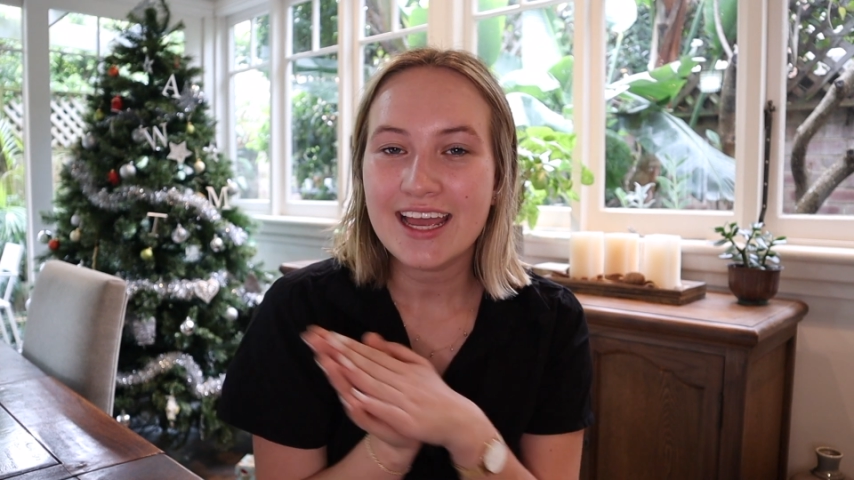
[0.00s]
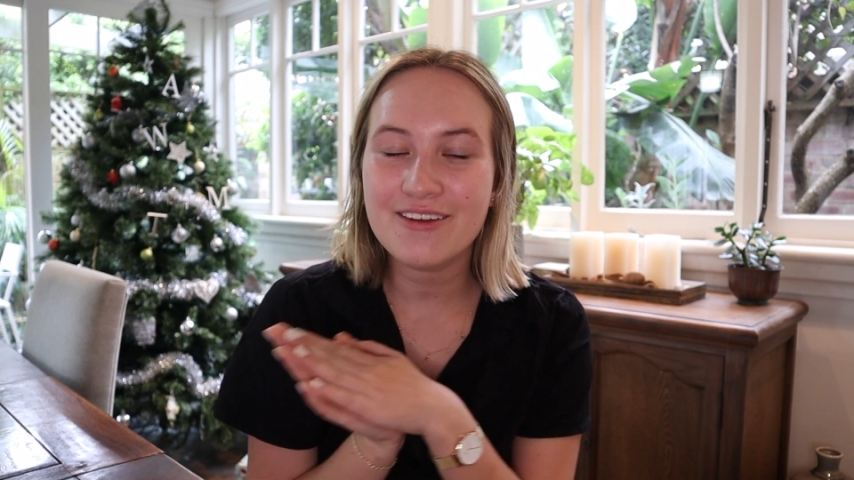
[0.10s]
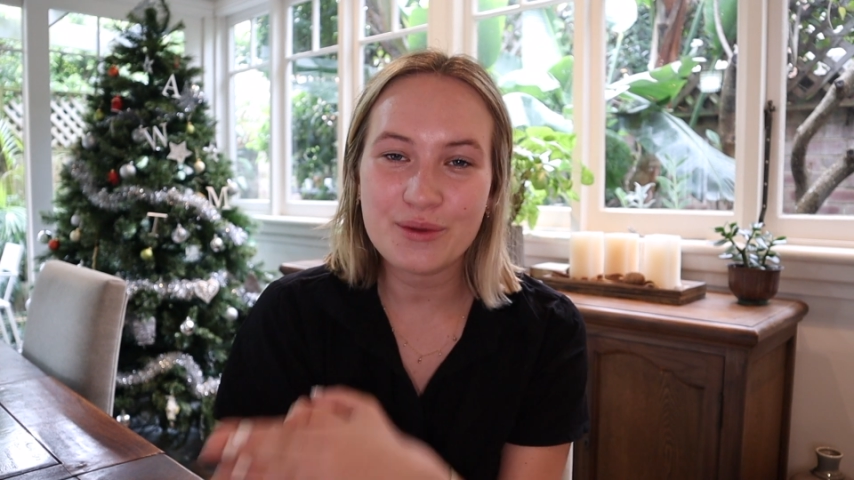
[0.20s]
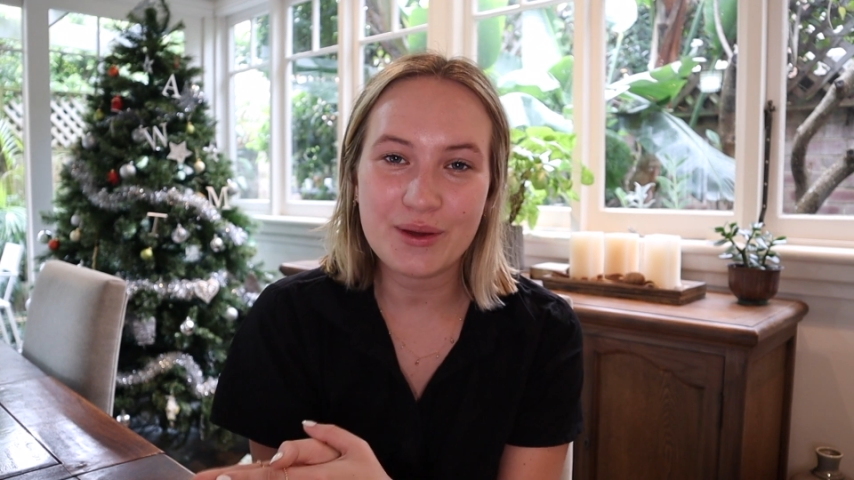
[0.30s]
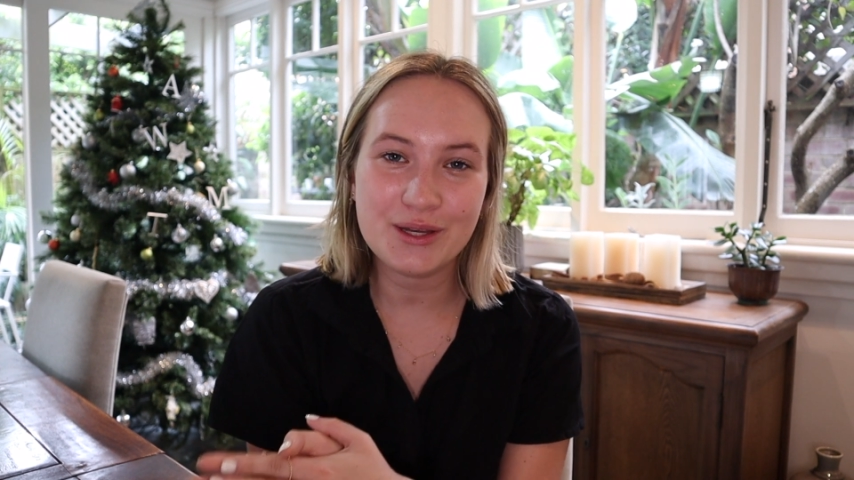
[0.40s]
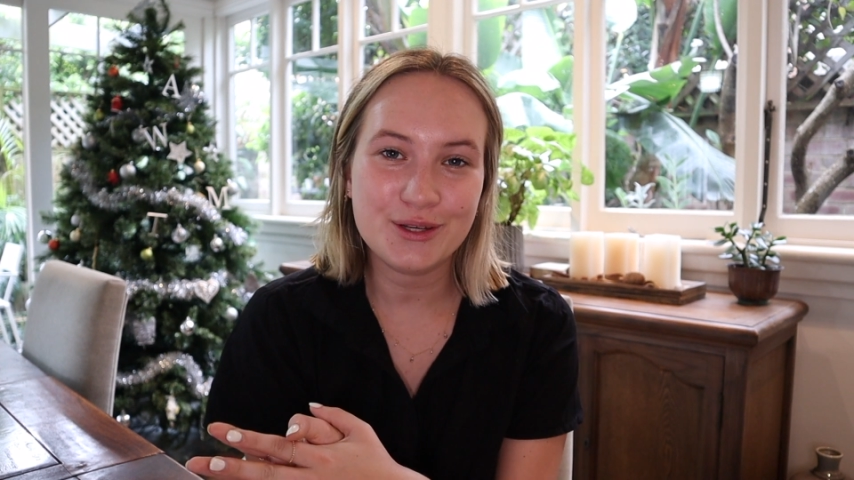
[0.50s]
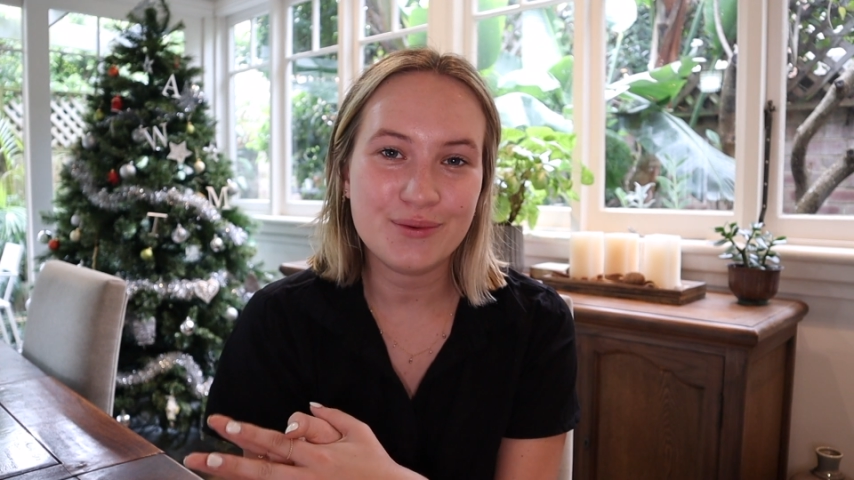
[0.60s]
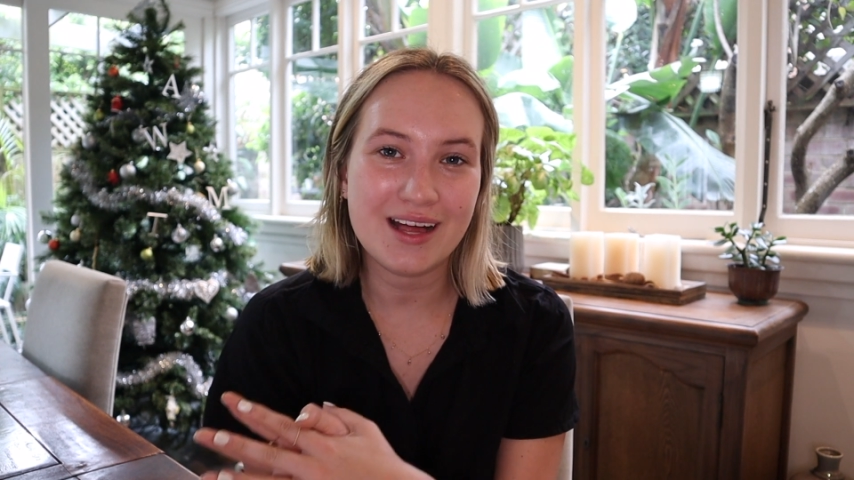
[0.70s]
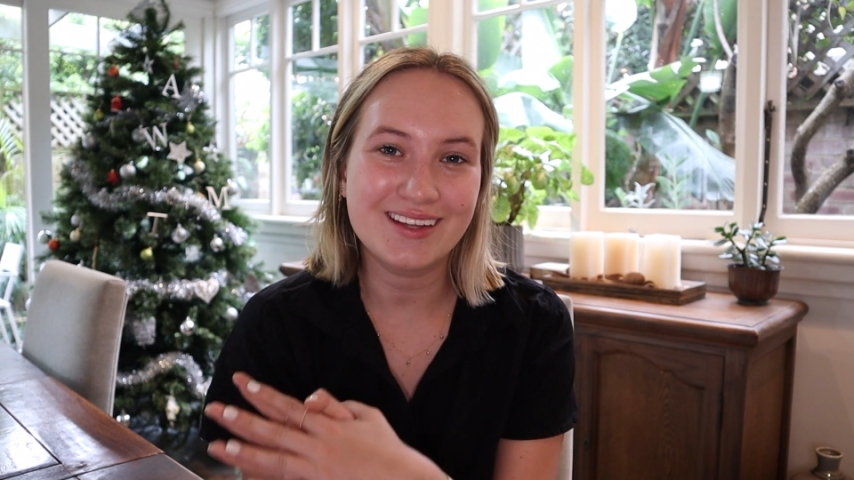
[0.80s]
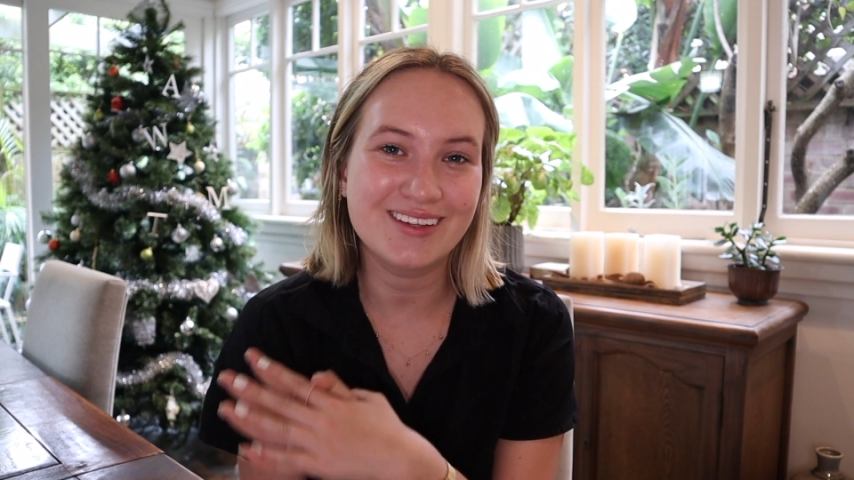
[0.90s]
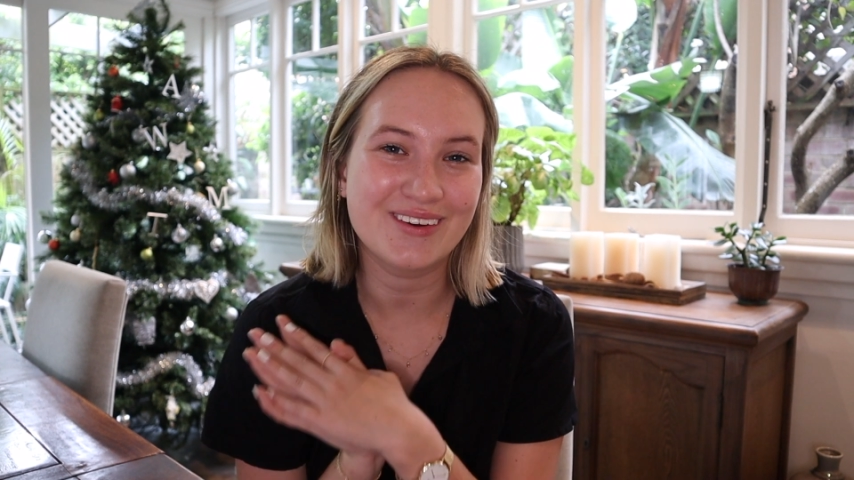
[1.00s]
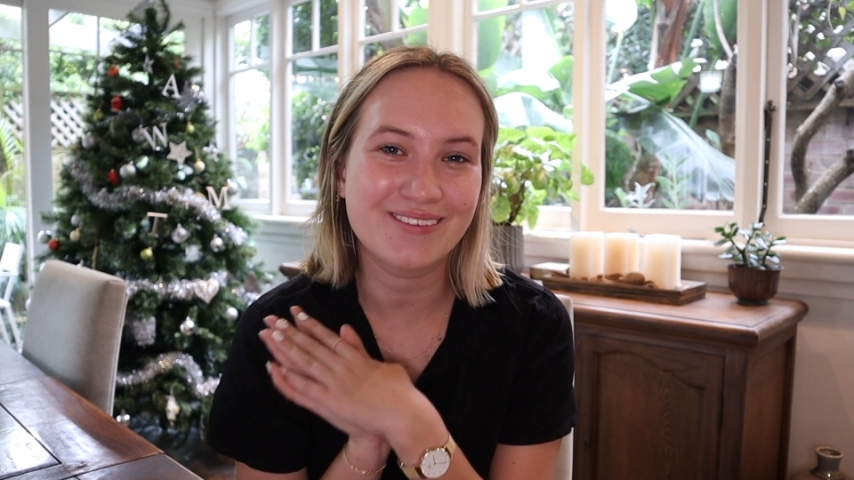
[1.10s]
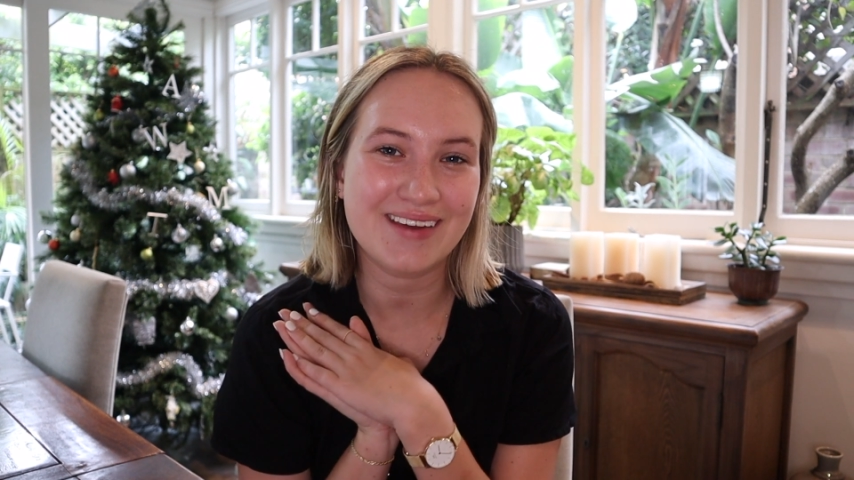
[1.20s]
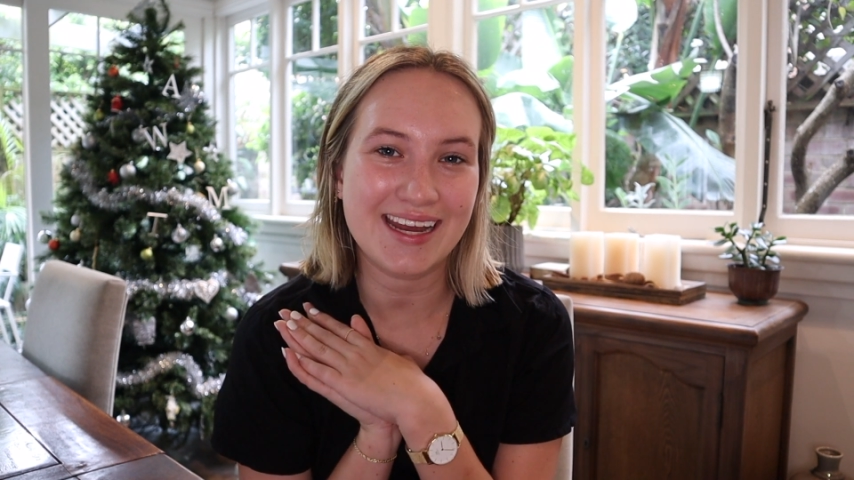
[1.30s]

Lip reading: If you are new, hello, my